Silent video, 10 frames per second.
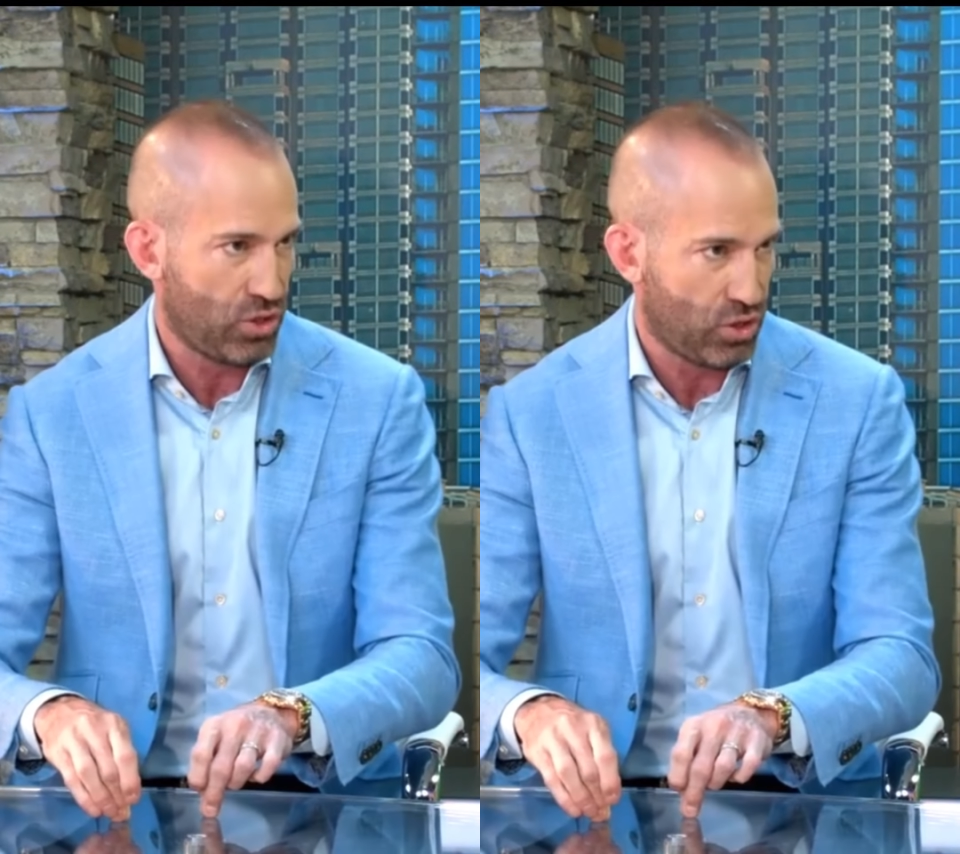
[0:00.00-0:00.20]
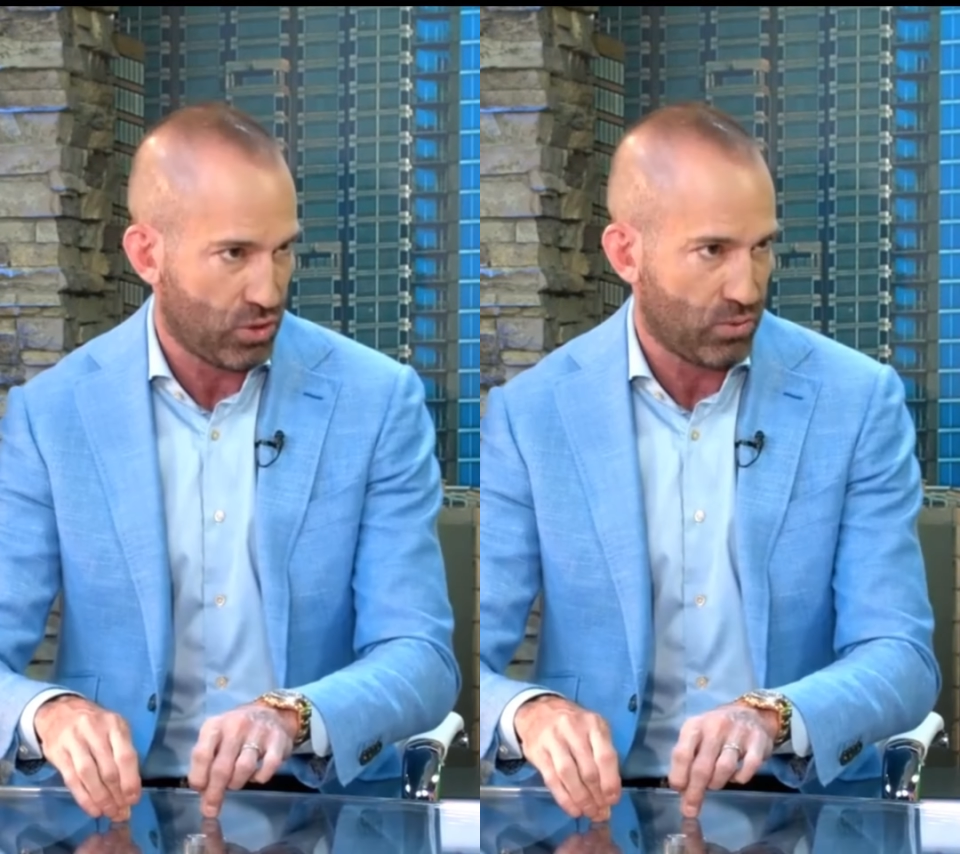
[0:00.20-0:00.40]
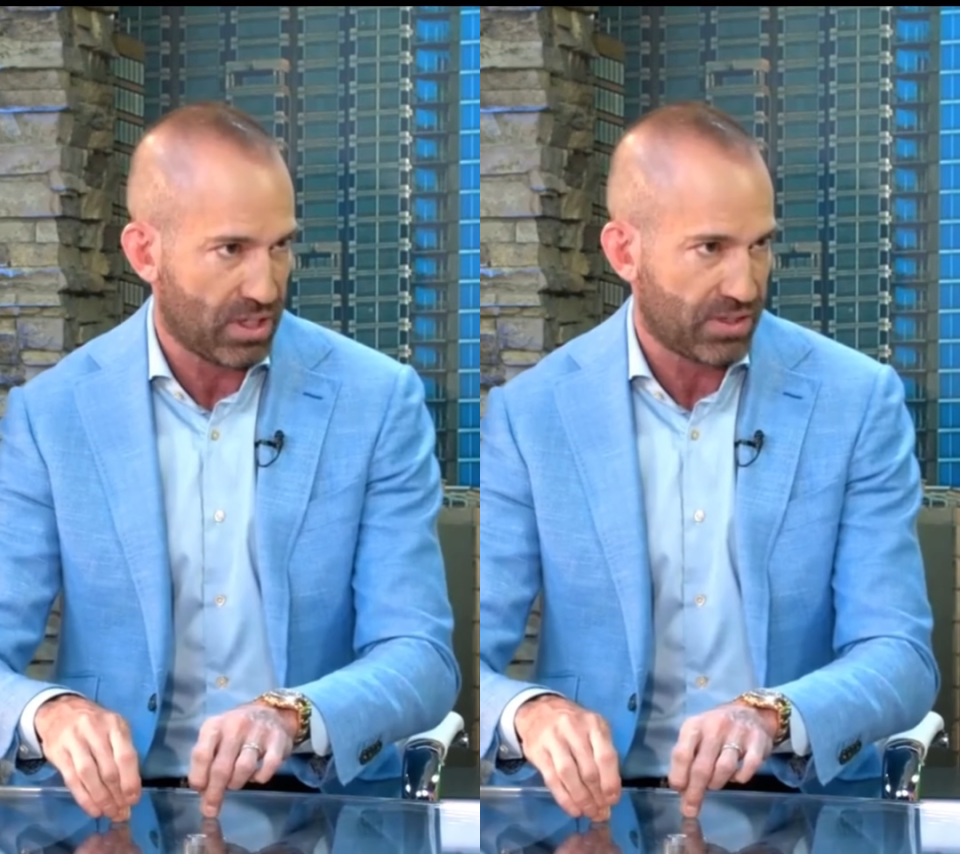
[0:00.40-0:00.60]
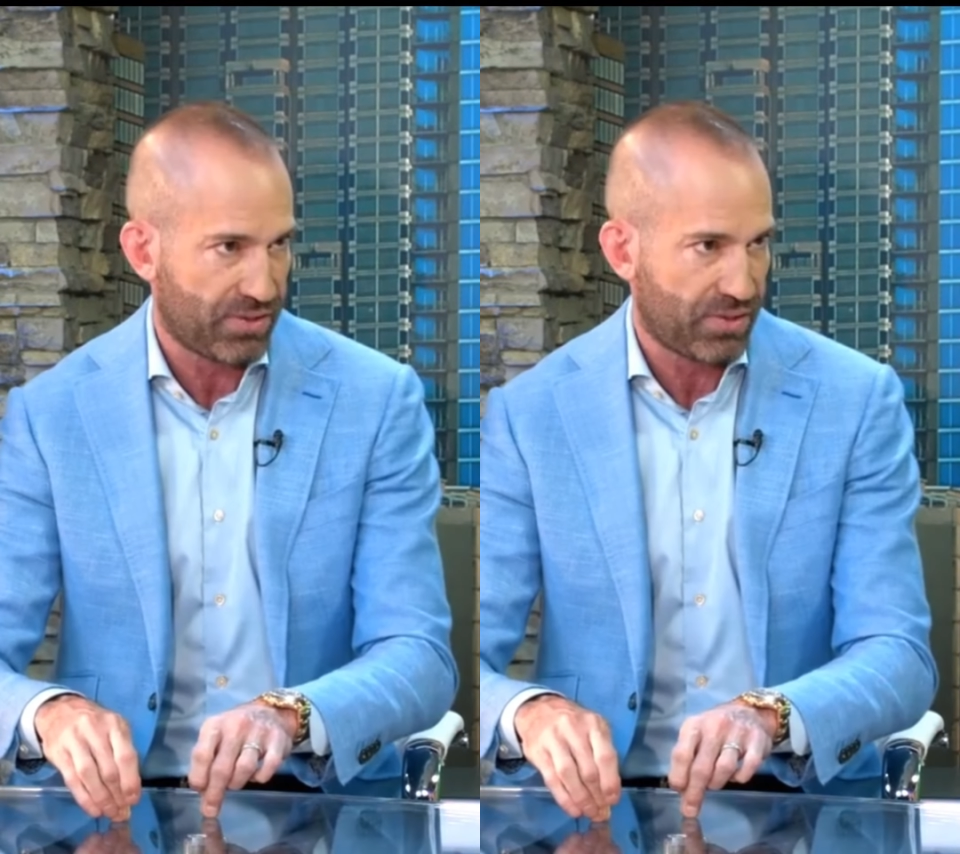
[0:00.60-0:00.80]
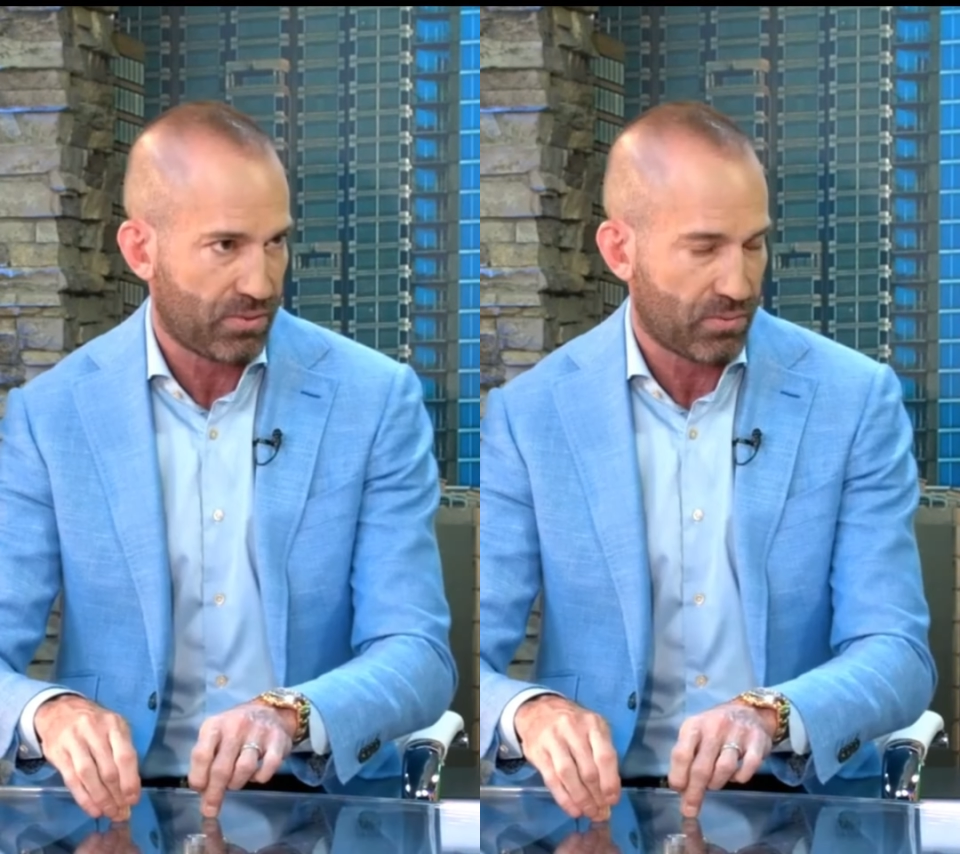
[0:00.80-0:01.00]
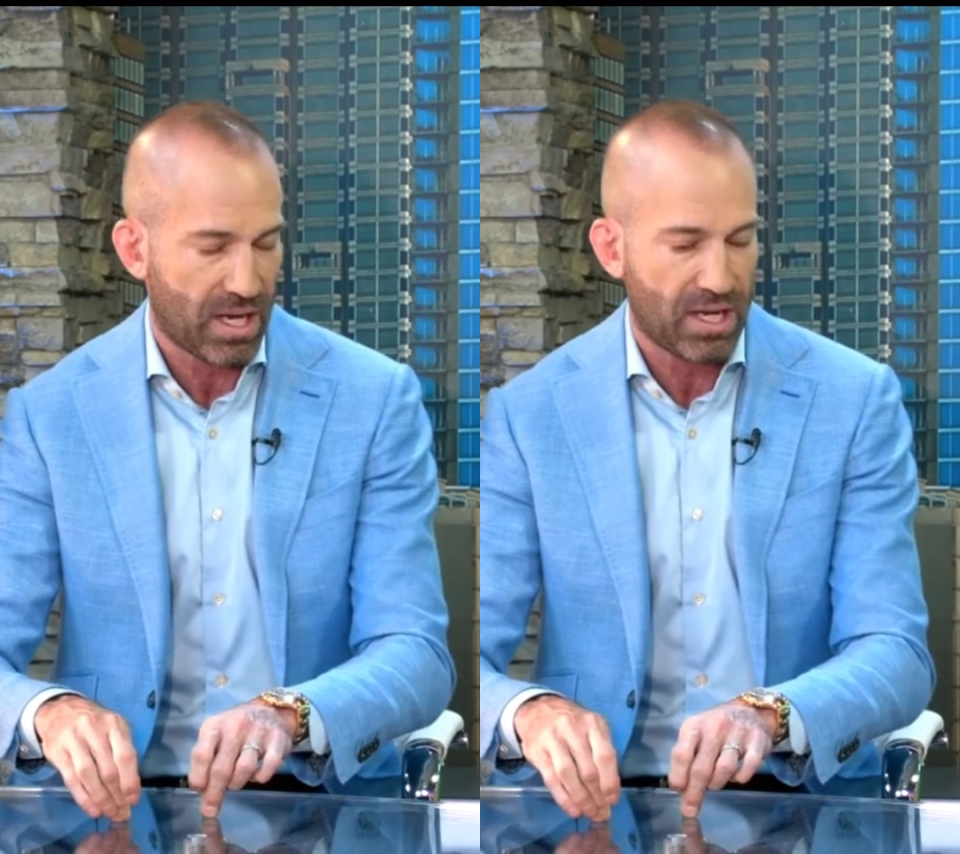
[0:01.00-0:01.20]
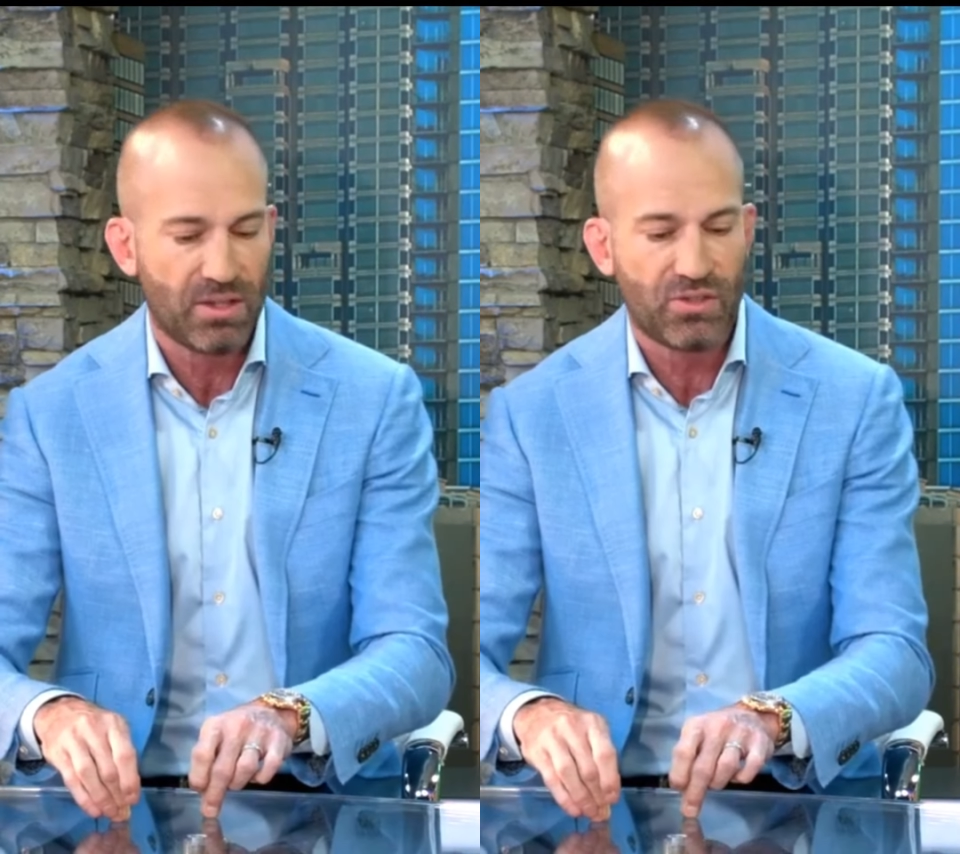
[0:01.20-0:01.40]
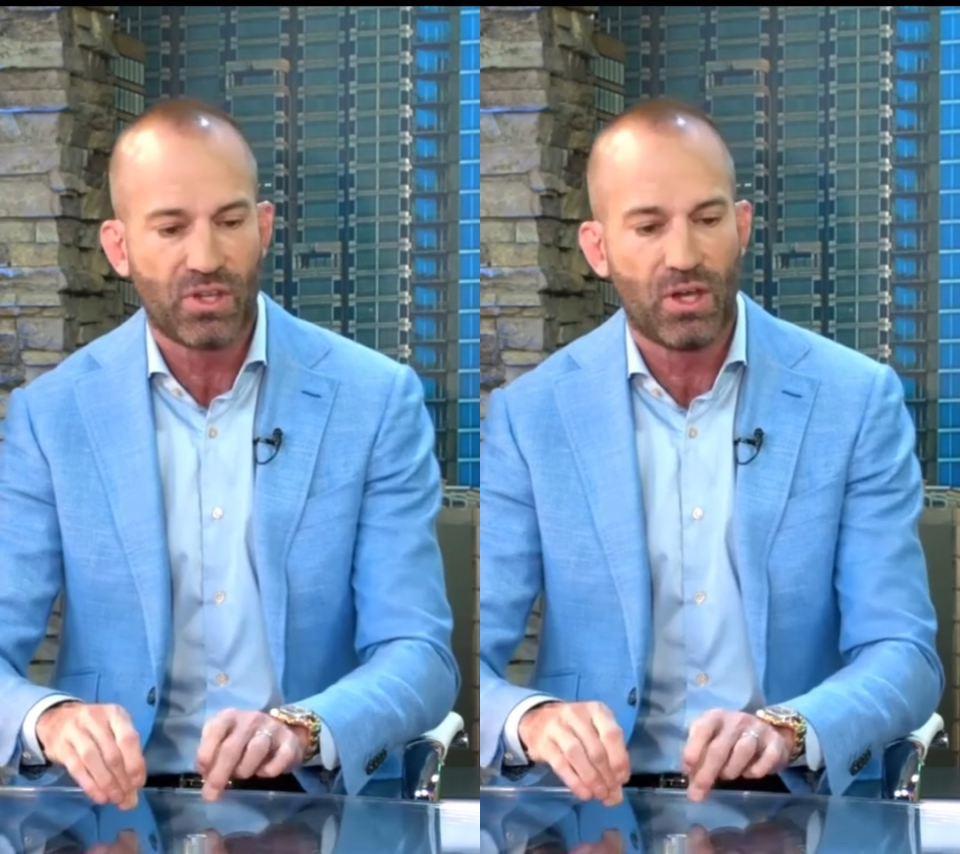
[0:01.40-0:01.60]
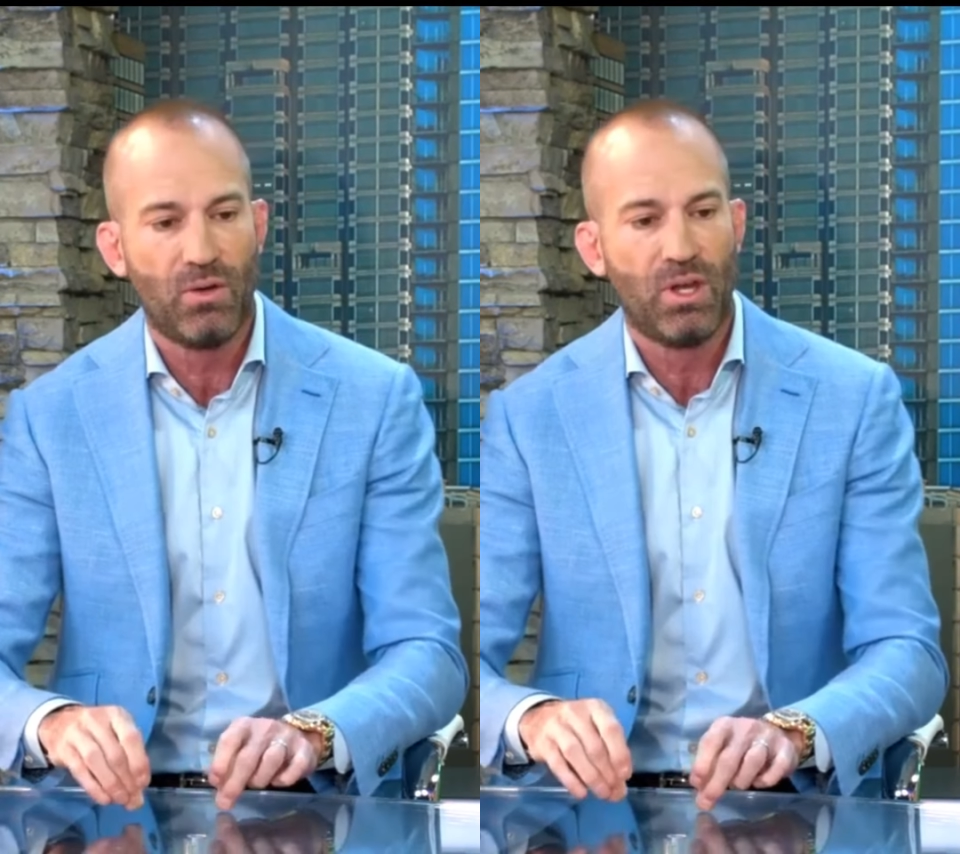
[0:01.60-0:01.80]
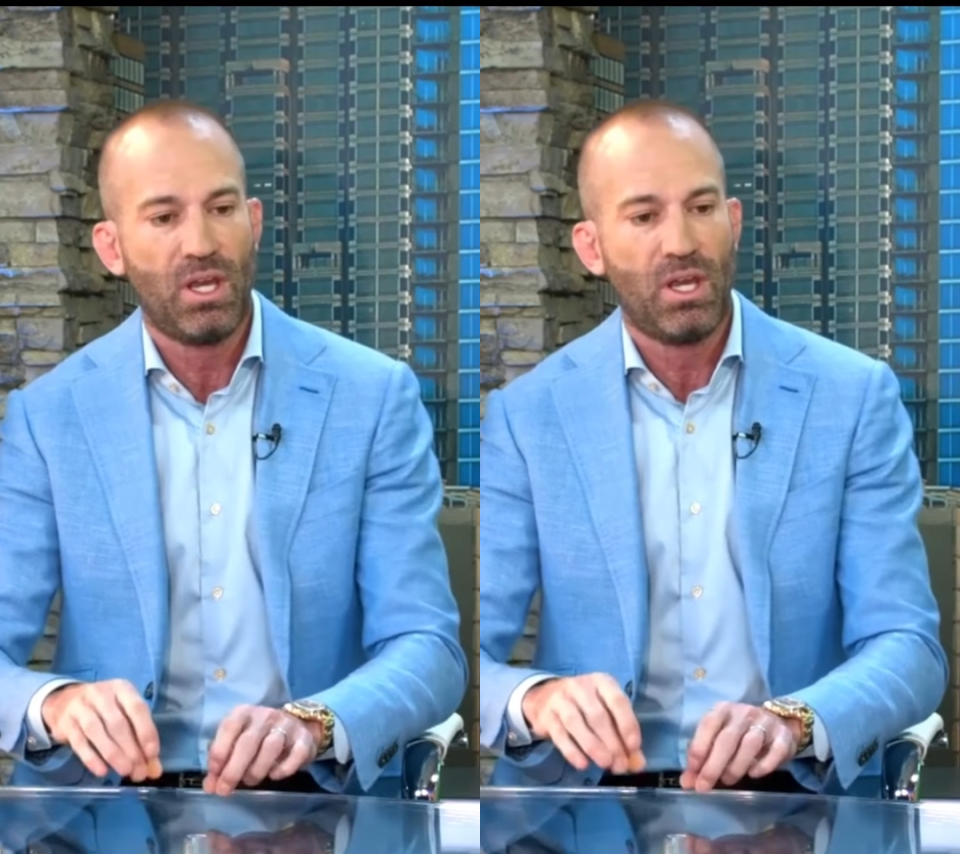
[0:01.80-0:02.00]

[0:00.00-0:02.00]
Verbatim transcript: do this, right? So